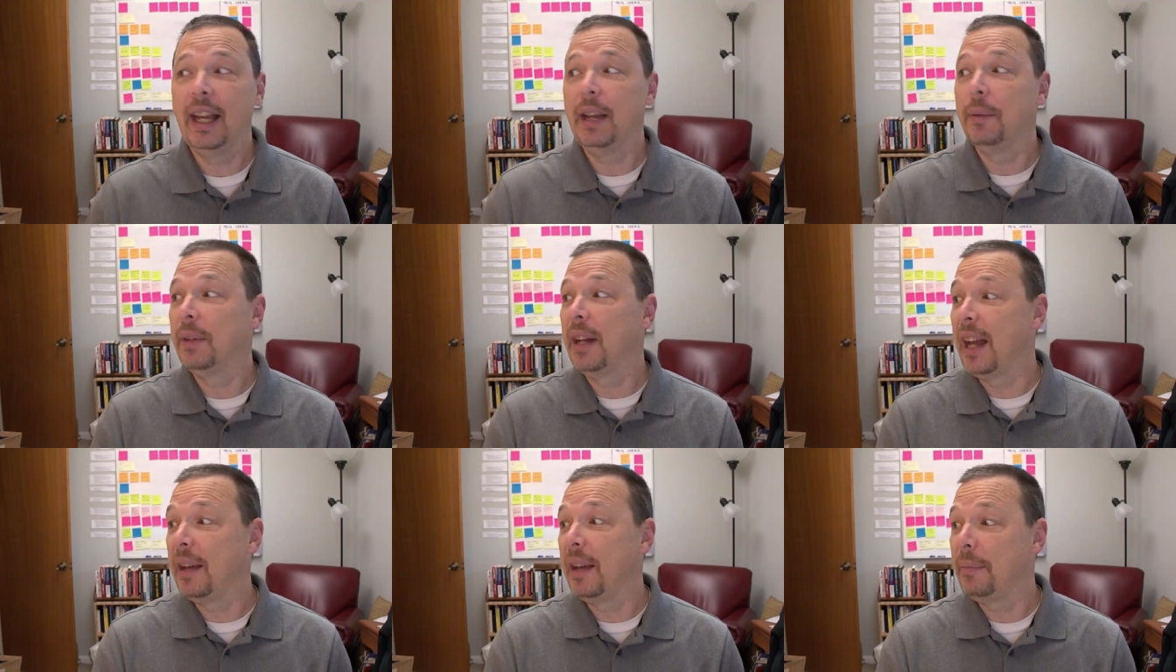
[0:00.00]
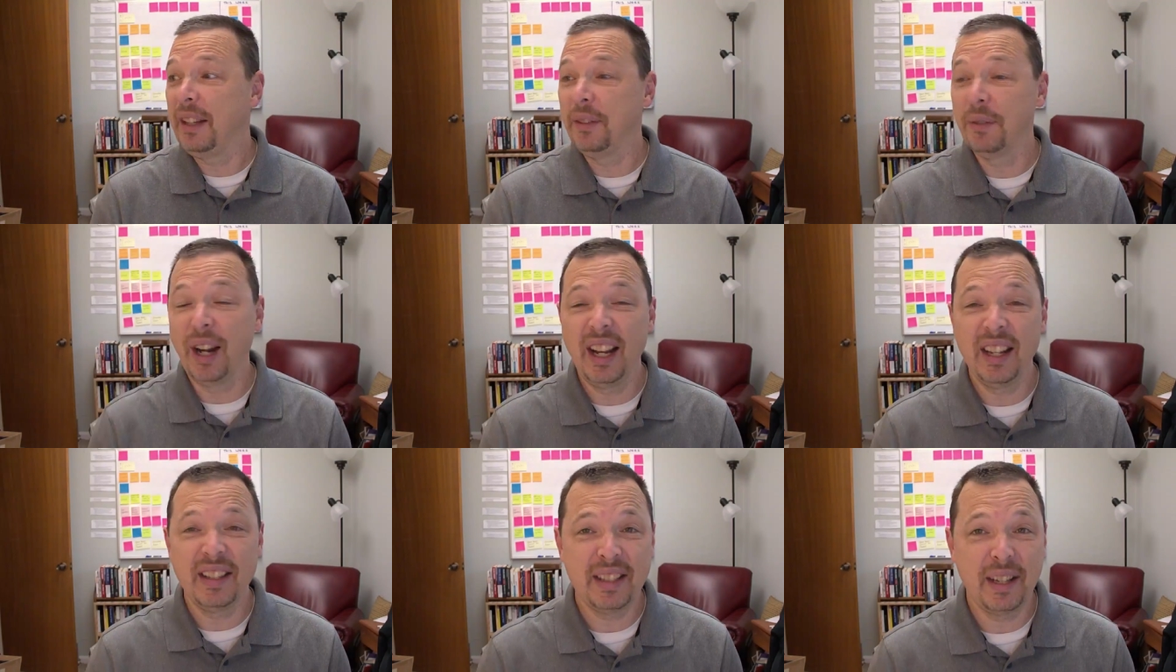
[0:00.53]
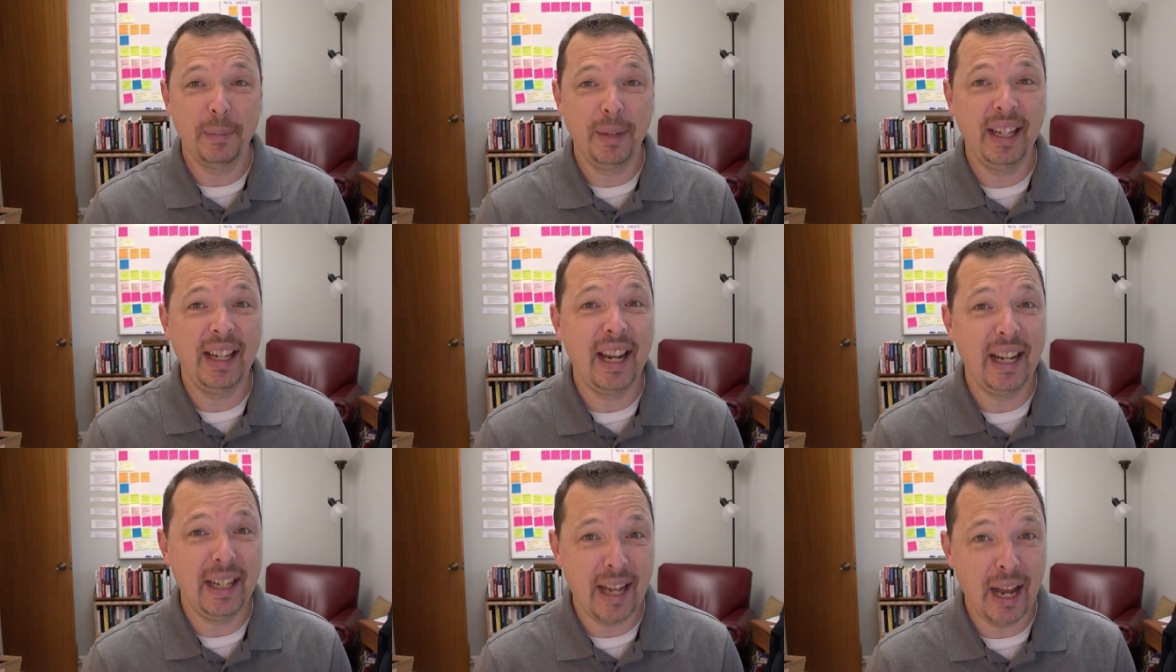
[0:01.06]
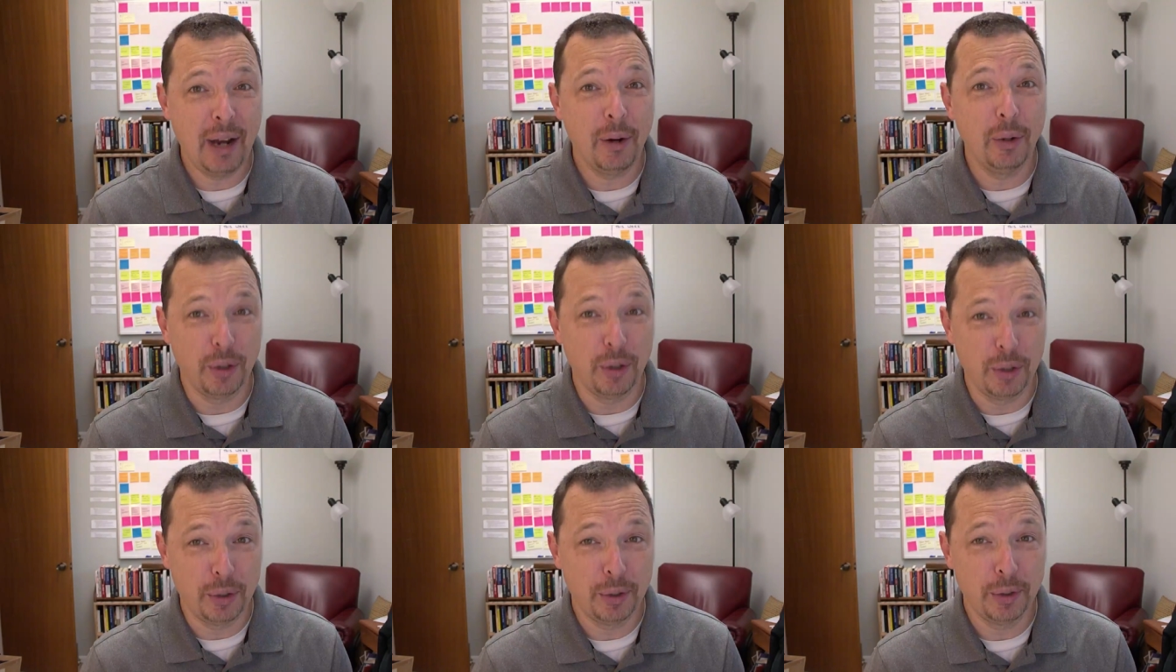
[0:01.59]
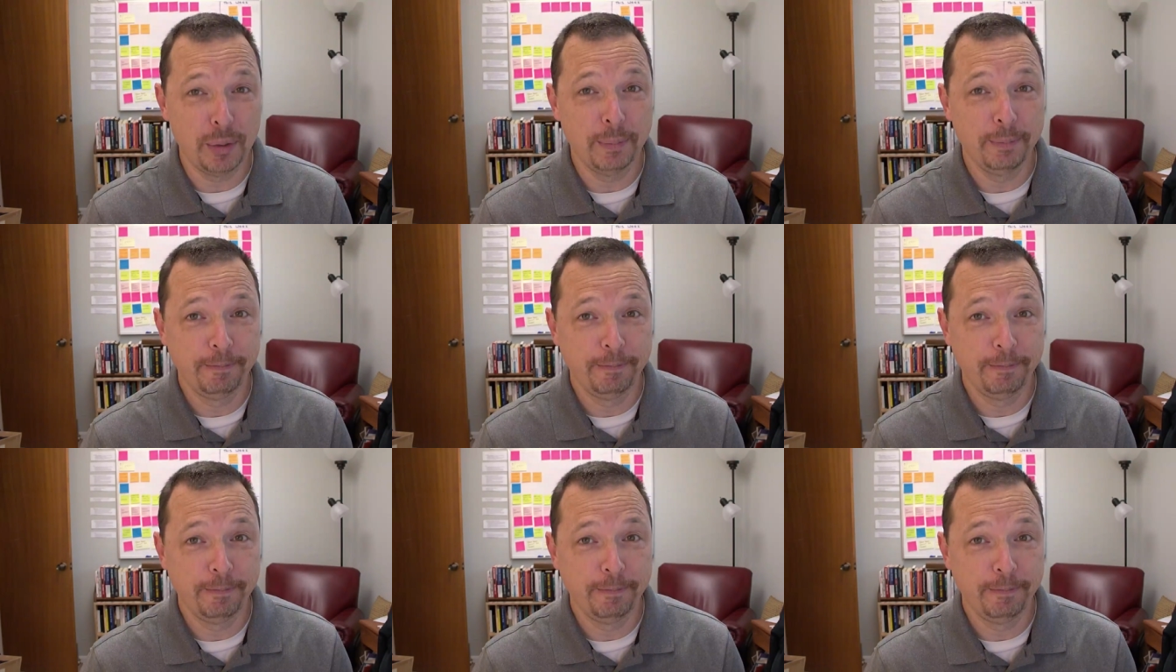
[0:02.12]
And when I mean rest, I mean eight hours.